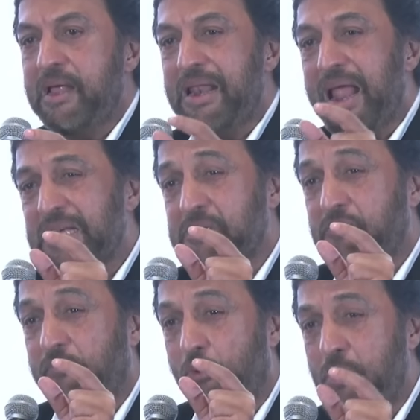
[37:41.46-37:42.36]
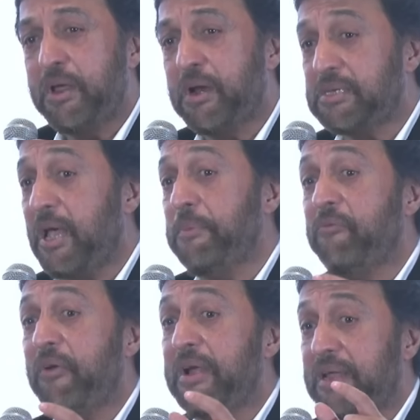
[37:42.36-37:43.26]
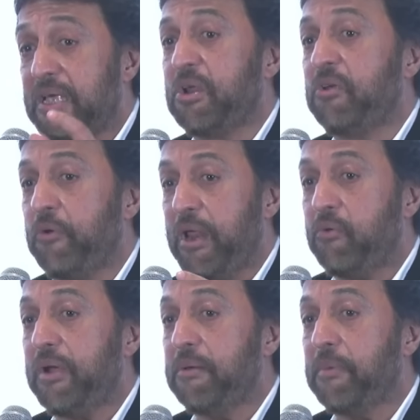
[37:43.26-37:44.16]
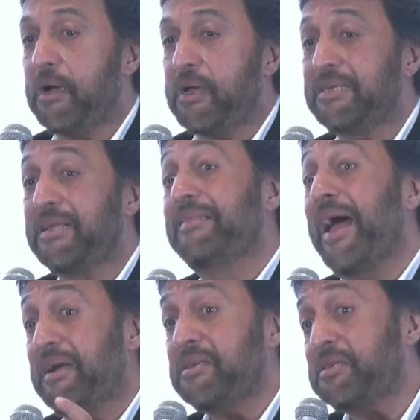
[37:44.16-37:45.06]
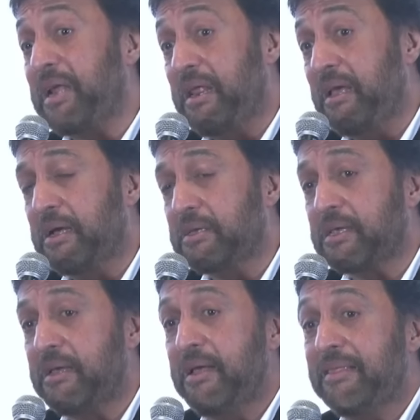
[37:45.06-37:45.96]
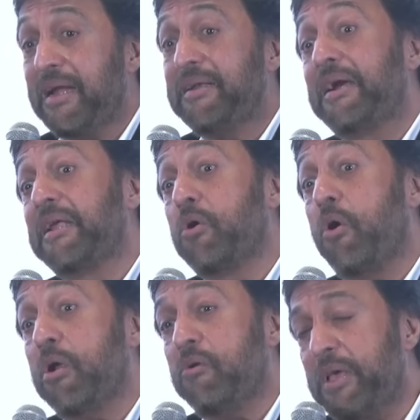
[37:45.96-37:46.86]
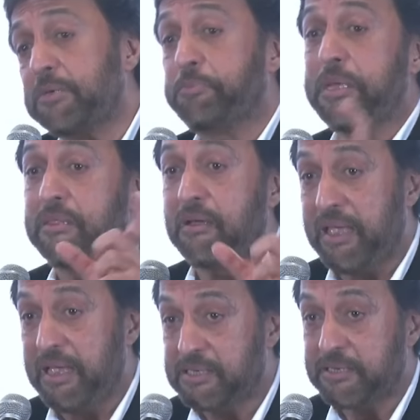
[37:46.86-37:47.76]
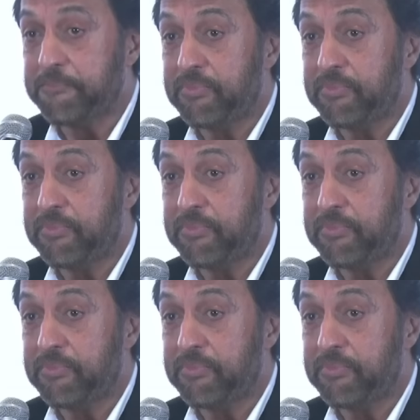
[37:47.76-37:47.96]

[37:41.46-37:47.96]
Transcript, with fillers: Last four years have been fantastic for equity markets, and that is telling us that that has always been the case.